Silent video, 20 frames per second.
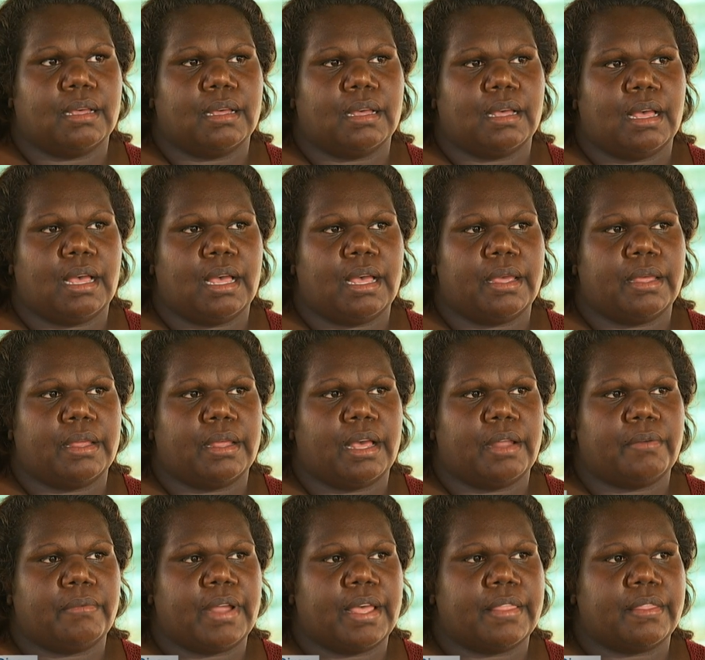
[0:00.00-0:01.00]
I,
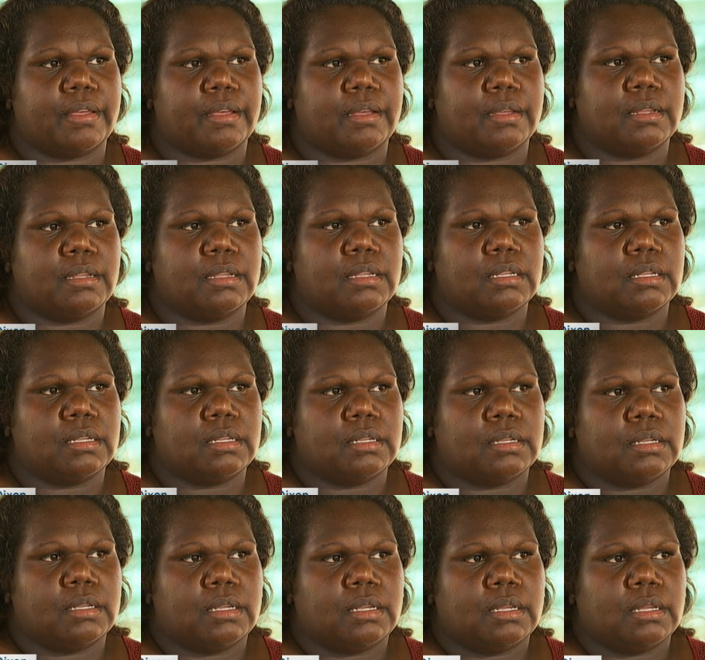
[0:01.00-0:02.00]
would rather
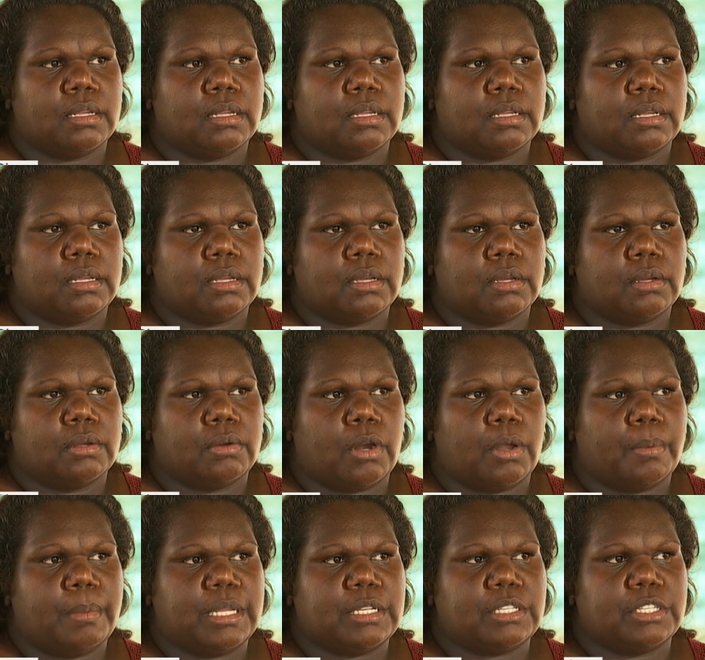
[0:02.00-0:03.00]
grow
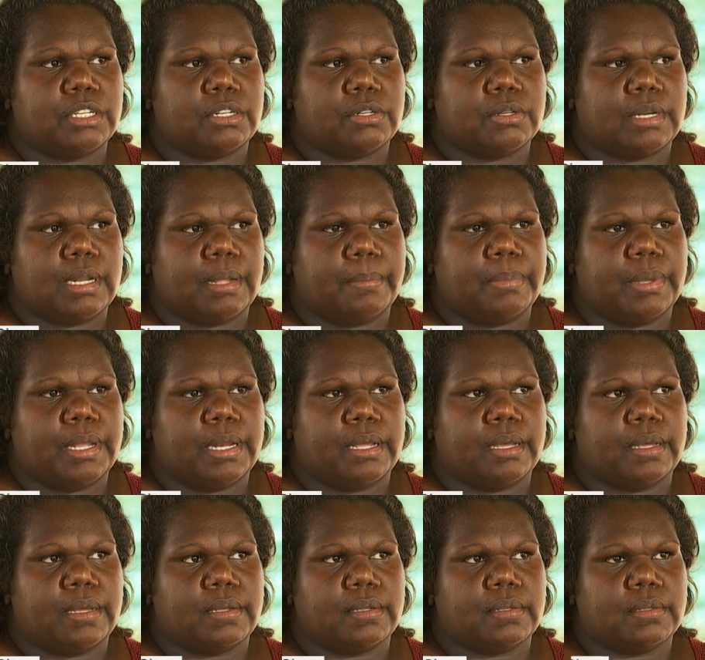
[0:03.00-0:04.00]
my children up in
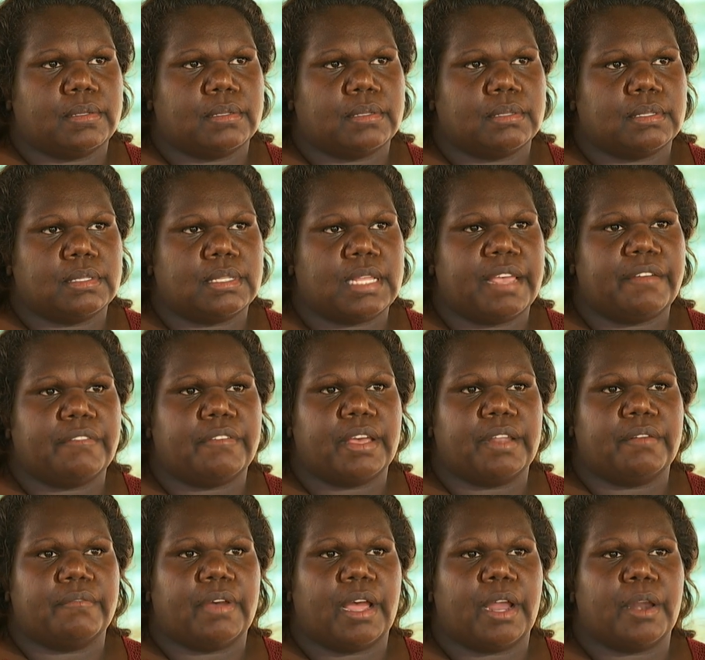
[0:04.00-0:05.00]
a safer
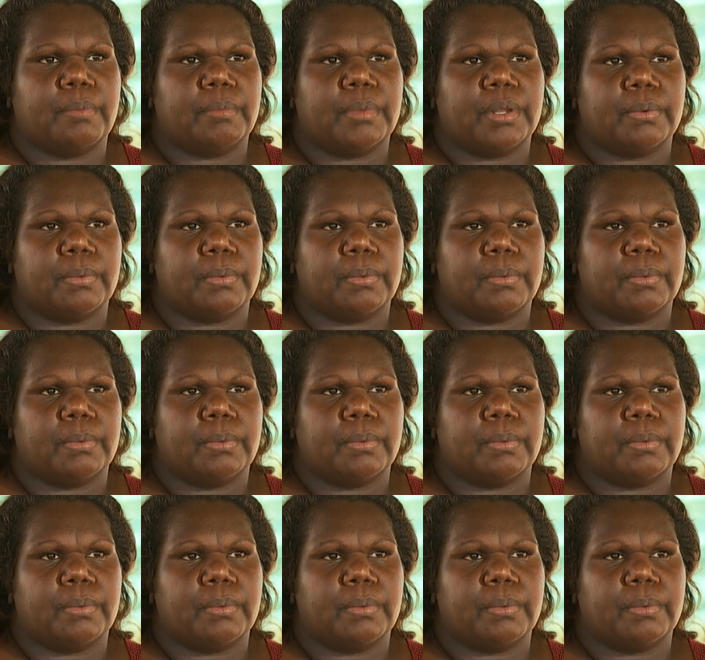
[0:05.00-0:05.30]
environment.